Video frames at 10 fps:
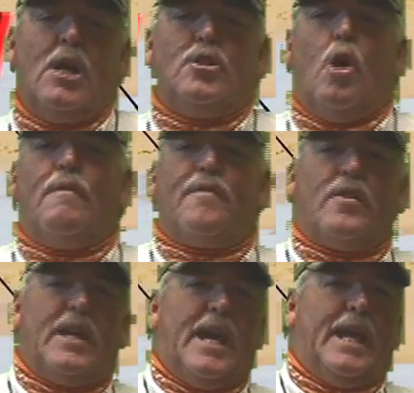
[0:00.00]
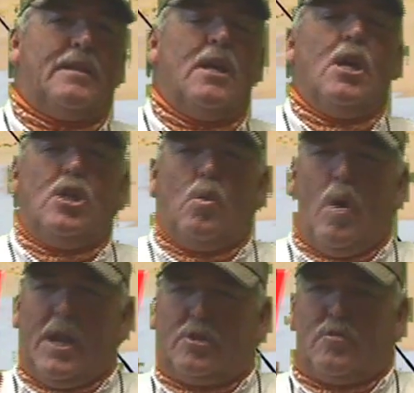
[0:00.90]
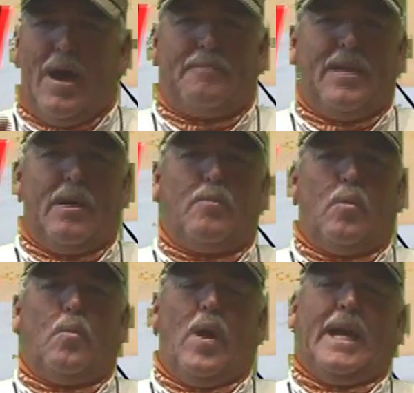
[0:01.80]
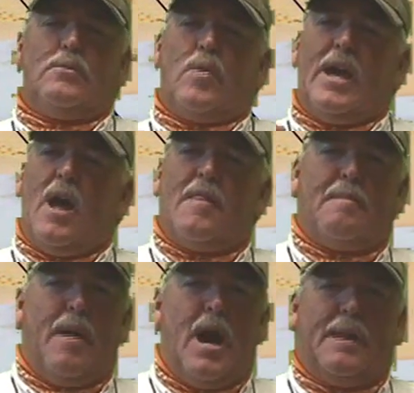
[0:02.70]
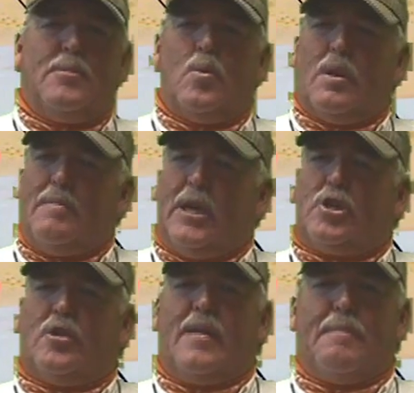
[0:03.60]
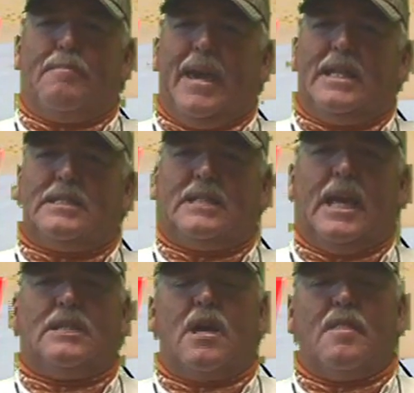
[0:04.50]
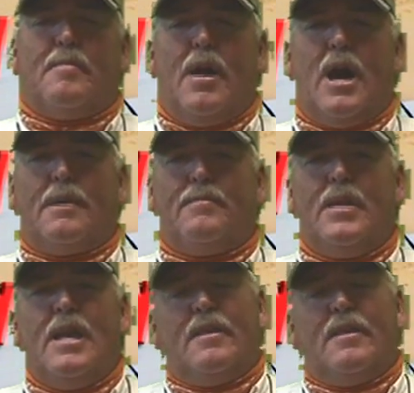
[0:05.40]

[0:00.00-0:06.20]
Don't forget, you want to drop that weight right on the bottom. You want to make sure that bait stays on the bottom.